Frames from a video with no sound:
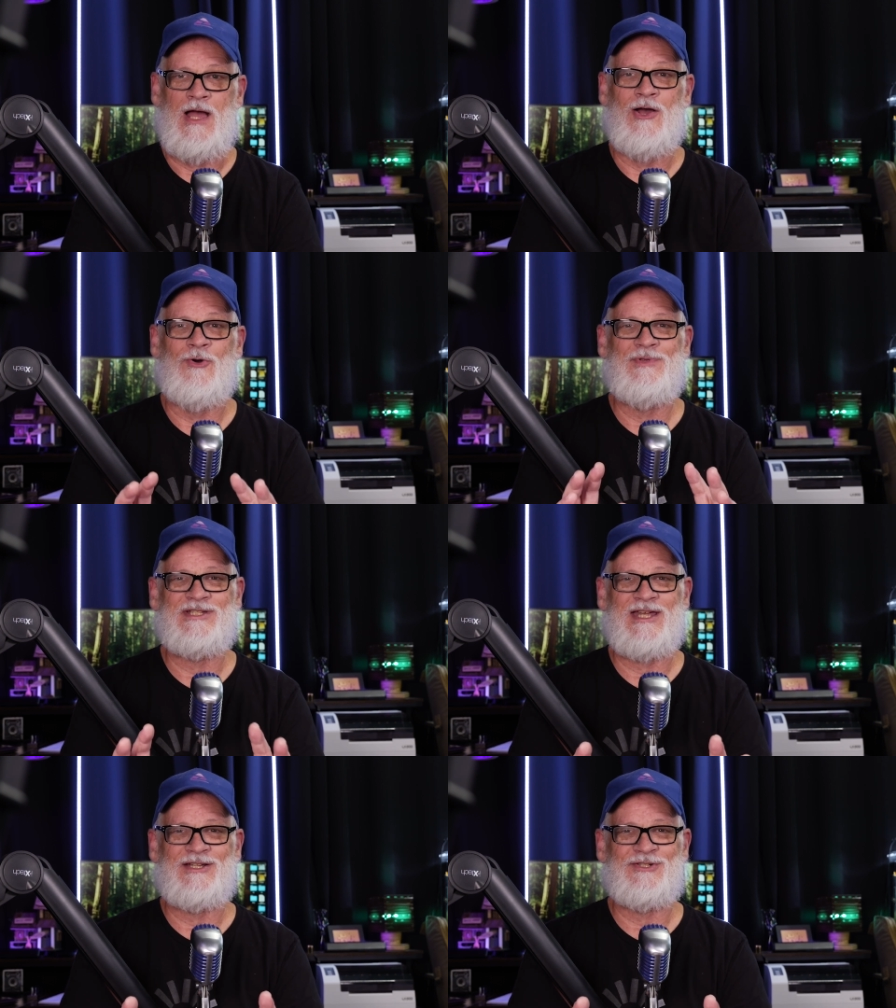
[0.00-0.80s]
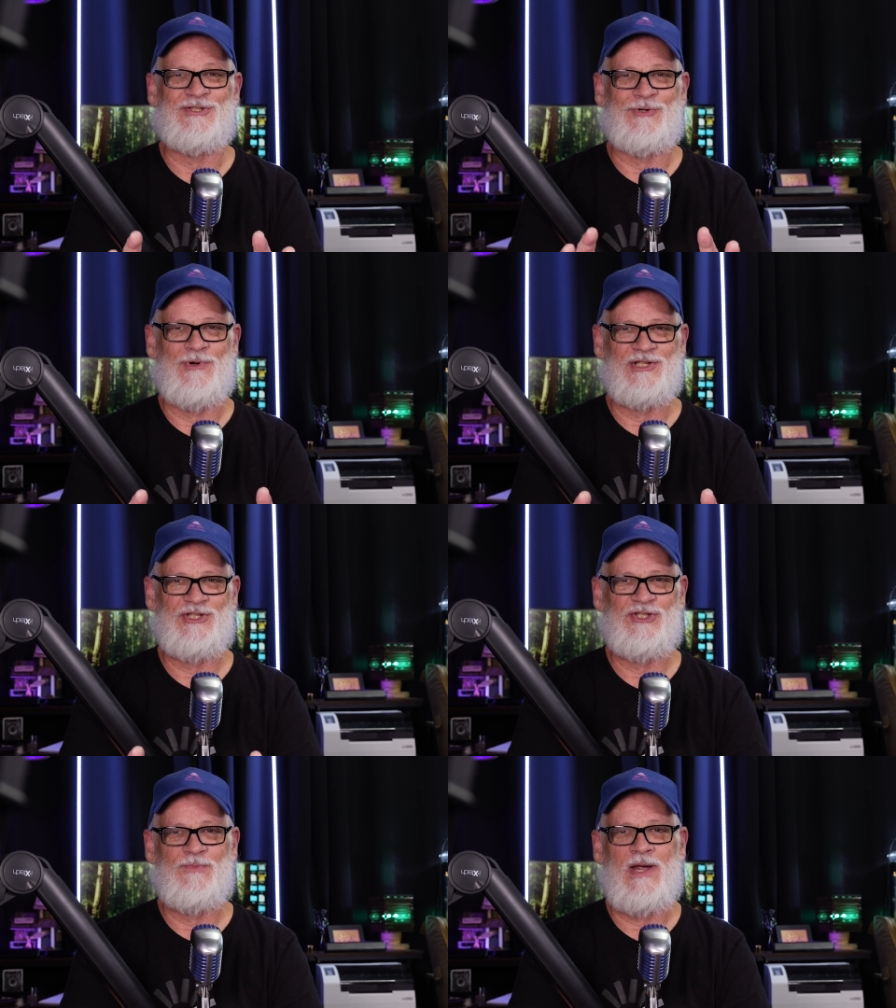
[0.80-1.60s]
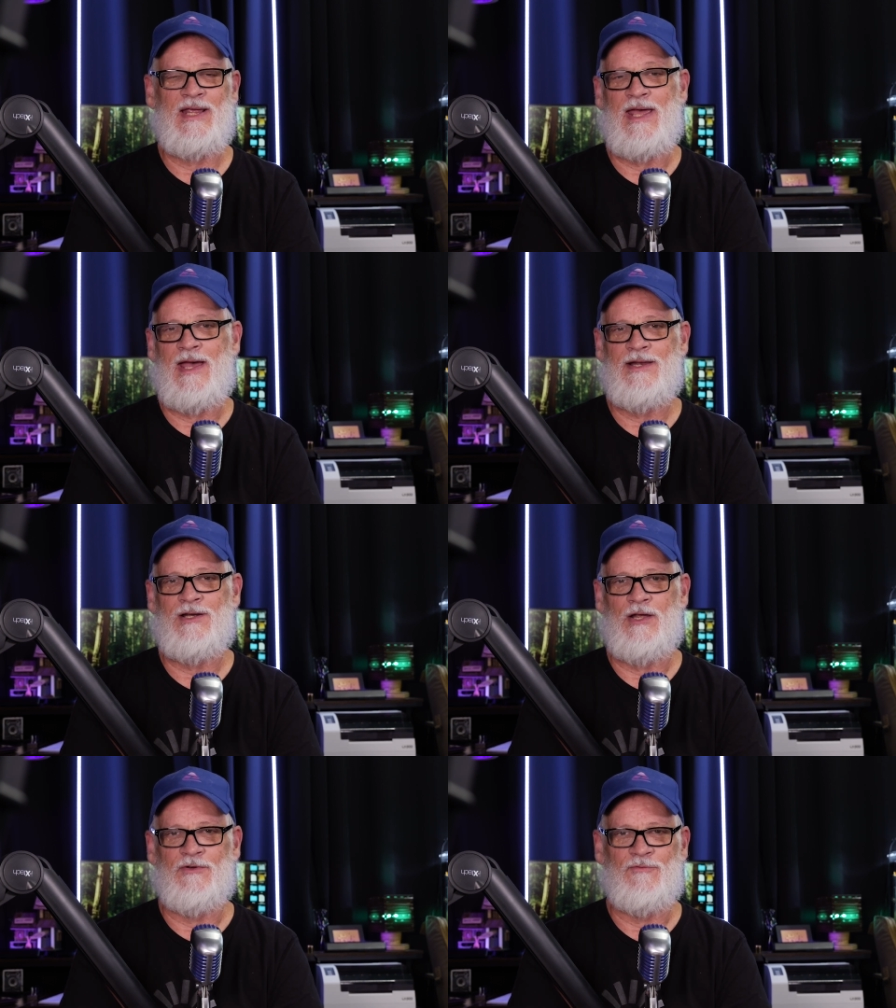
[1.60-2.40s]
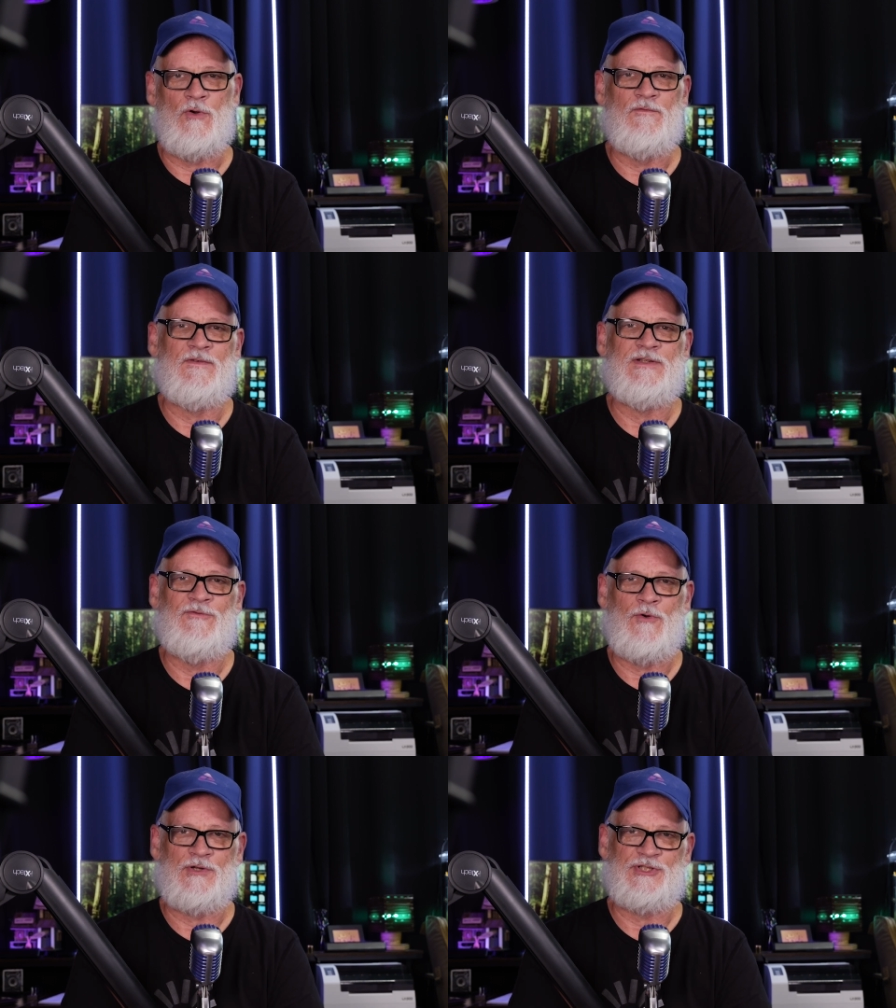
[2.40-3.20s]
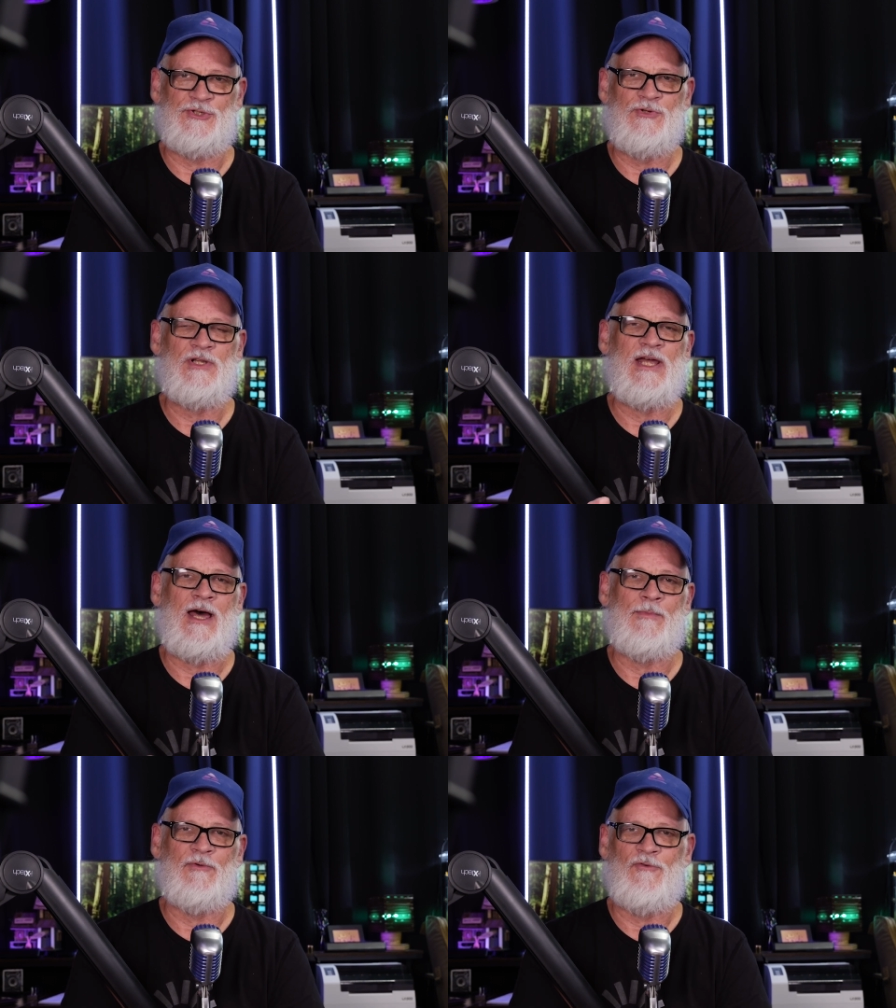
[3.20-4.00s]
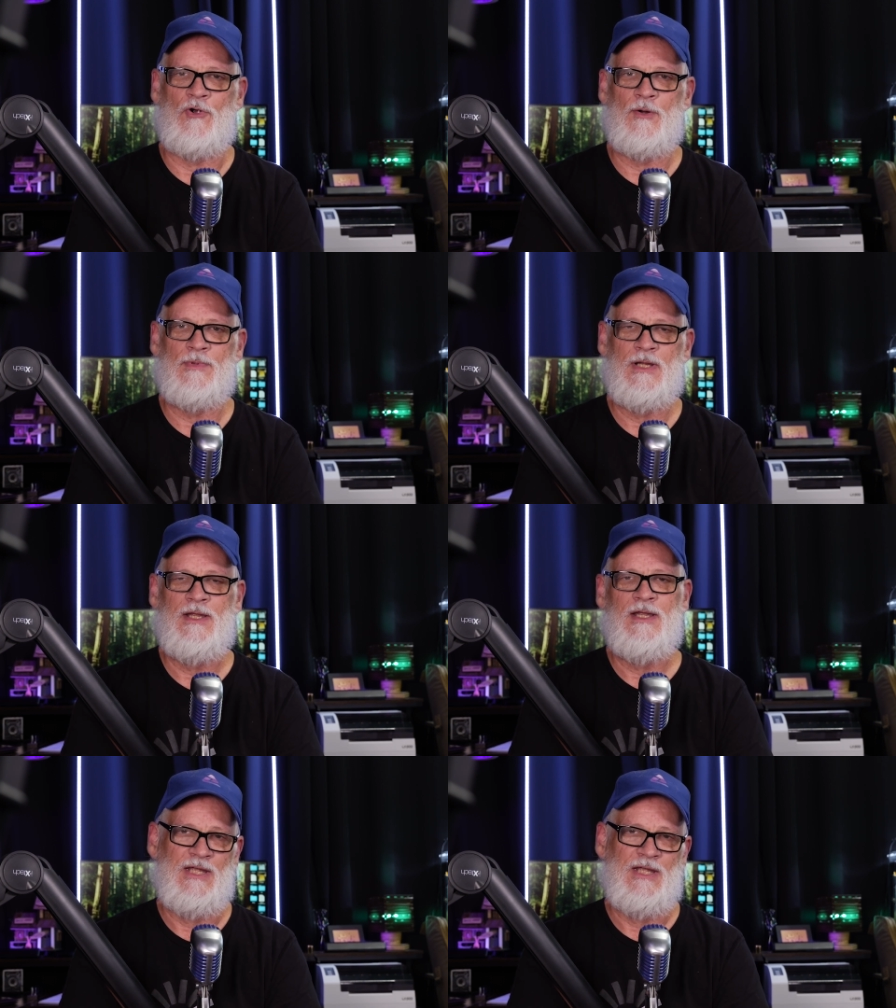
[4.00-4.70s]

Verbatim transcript: I hope this answers the questions you might have had on the 454 Casull and how it performed.